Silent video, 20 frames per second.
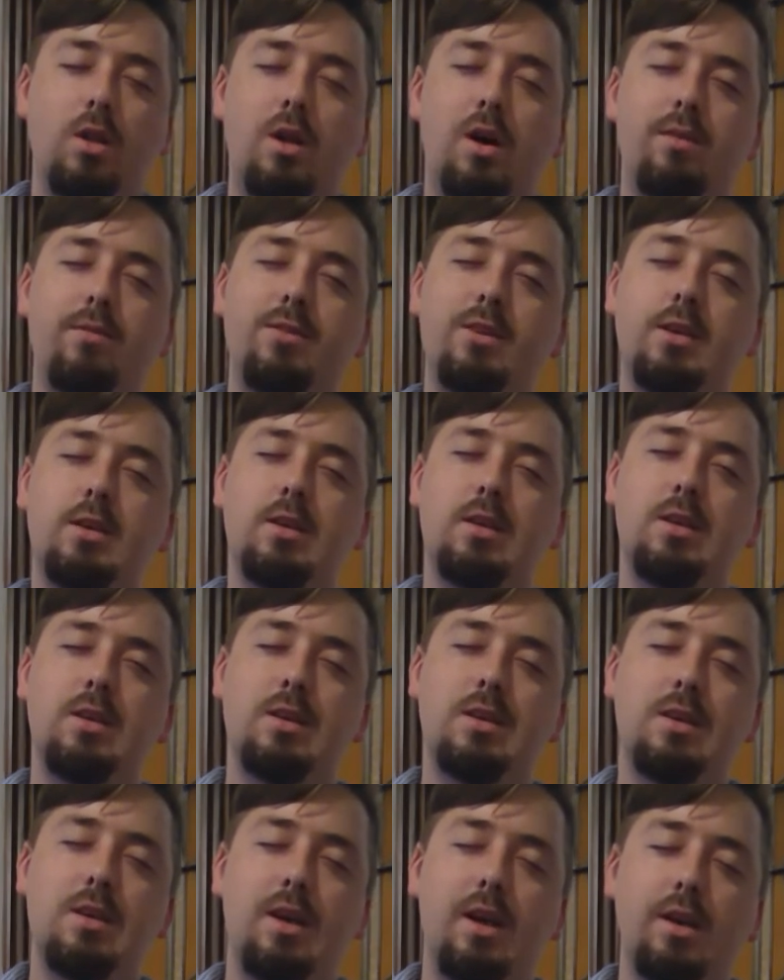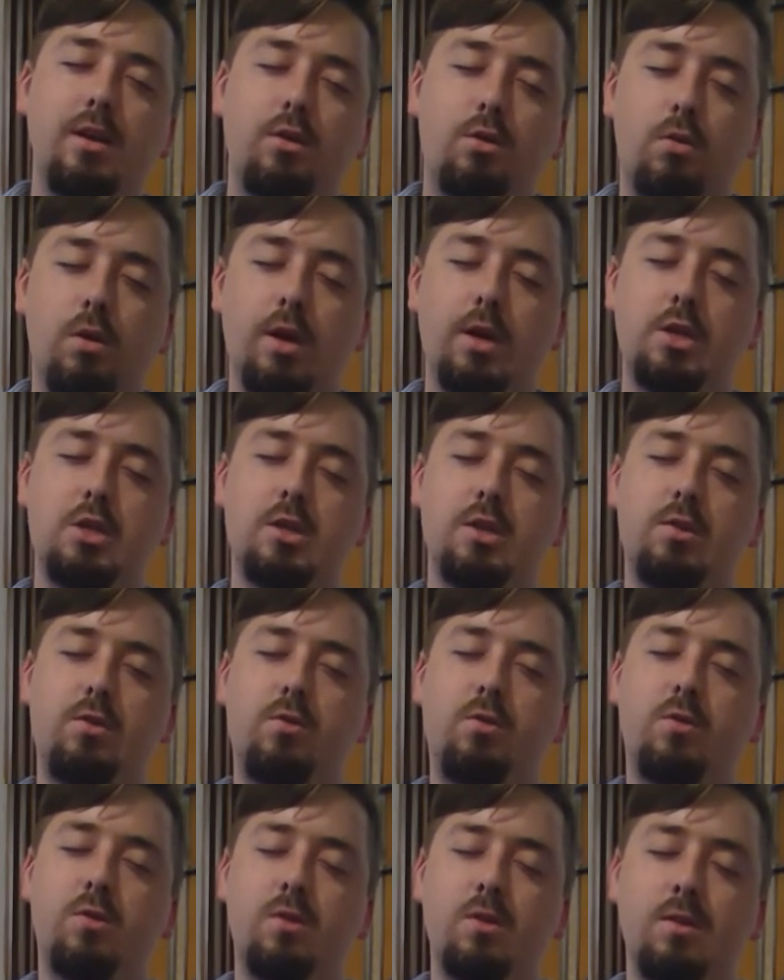loving and
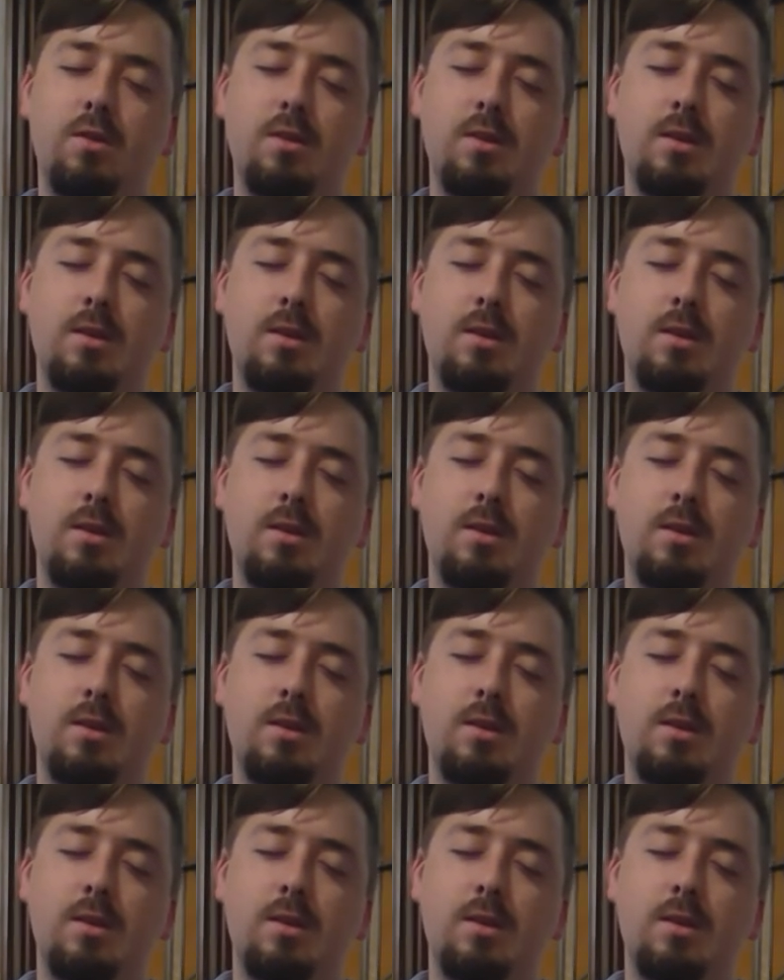gracious.